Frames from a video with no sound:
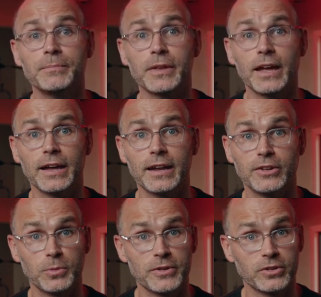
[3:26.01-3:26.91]
And I
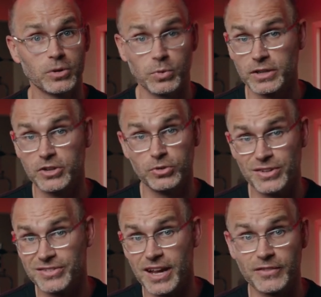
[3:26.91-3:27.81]
told him, I said, look, we're gonna do
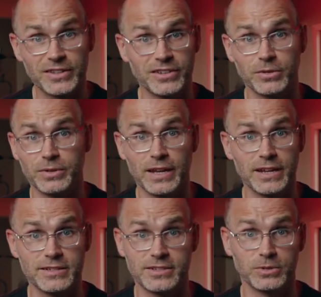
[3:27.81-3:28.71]
this every single day
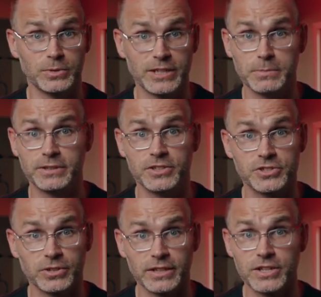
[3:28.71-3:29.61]
until we can
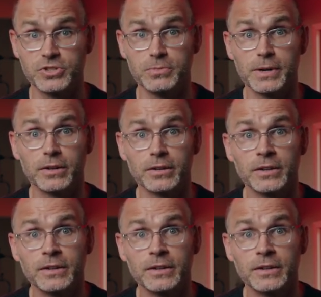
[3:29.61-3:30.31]
potentially get you better.